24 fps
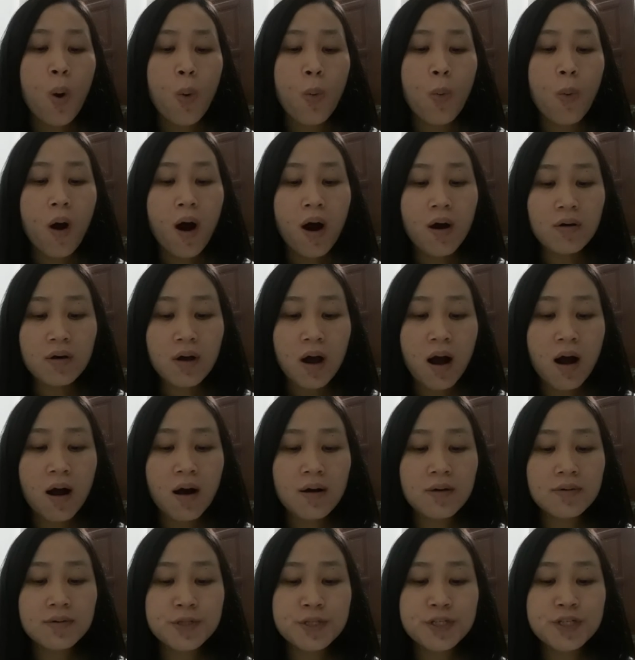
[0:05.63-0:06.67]

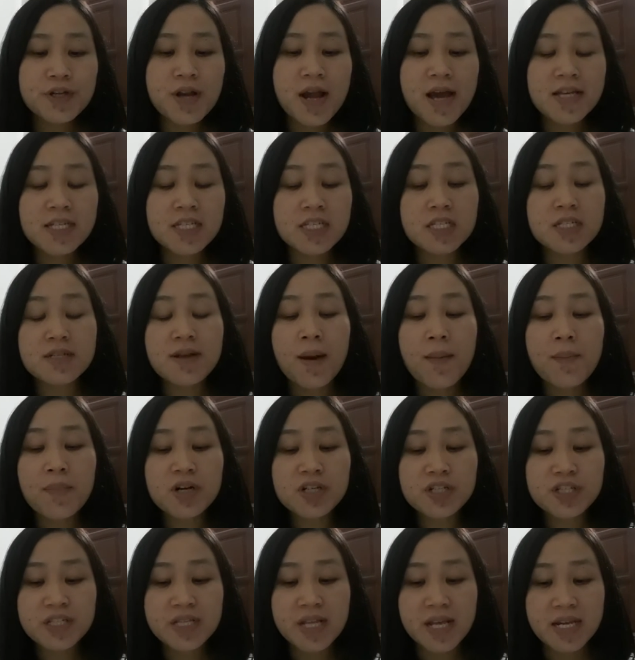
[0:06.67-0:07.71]
Welcome to lesson
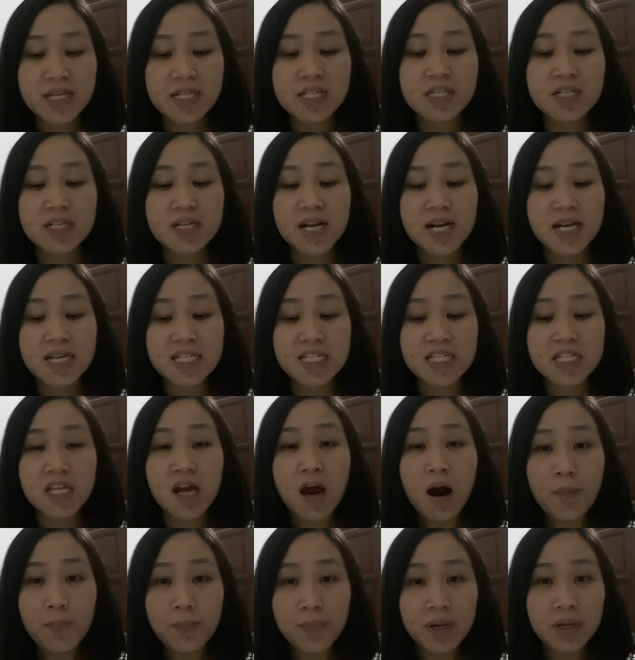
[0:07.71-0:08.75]
number 6. Today's
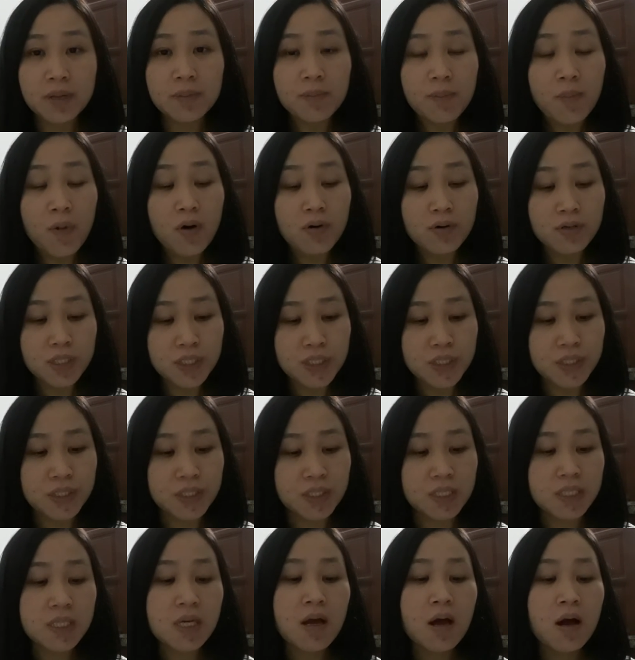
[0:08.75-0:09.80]
topic
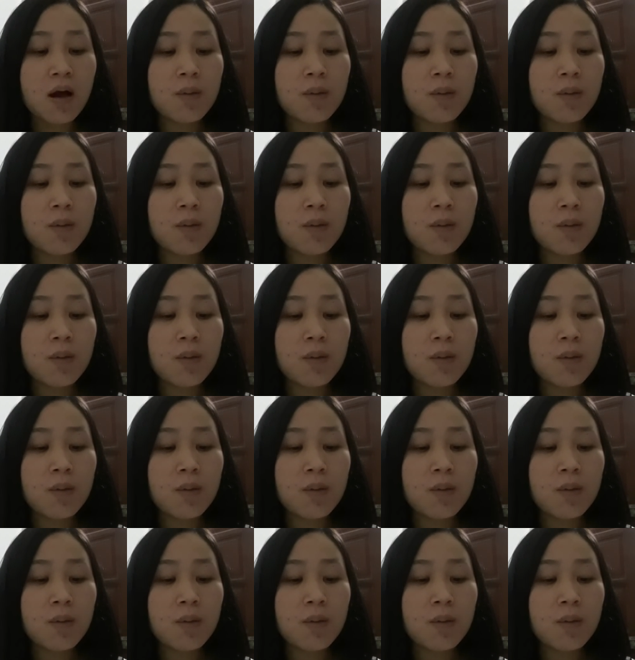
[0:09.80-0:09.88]
models.